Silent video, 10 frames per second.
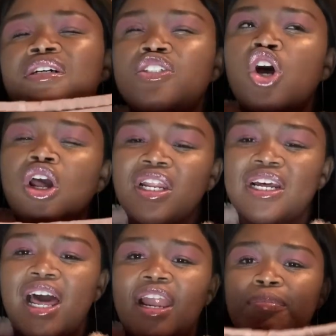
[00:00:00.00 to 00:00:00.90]
chocolate
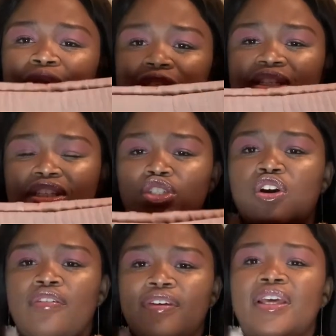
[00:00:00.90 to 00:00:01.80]
color, because this is
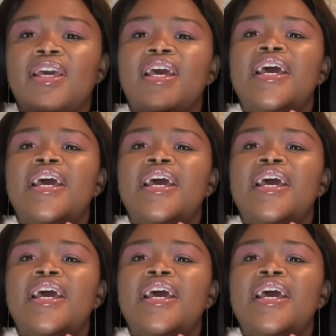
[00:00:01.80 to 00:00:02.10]
toffee.